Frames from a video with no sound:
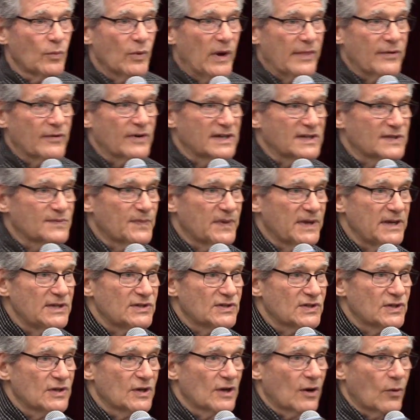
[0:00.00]
whether it's
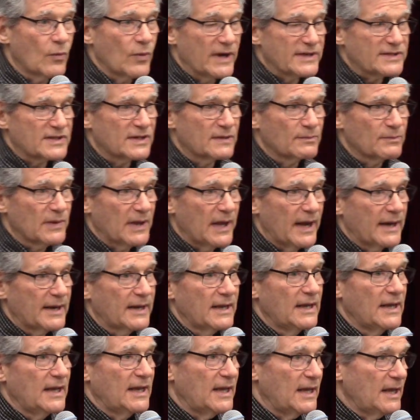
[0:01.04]
PCR, Western blot,